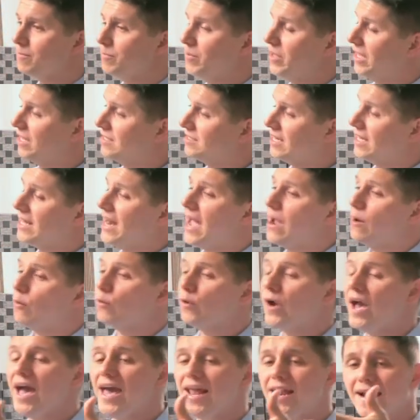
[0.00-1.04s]
because then I
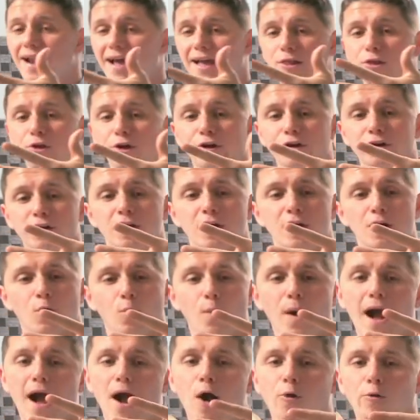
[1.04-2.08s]
read and I learned
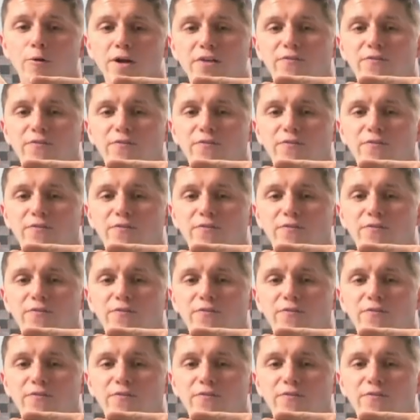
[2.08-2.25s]
wow,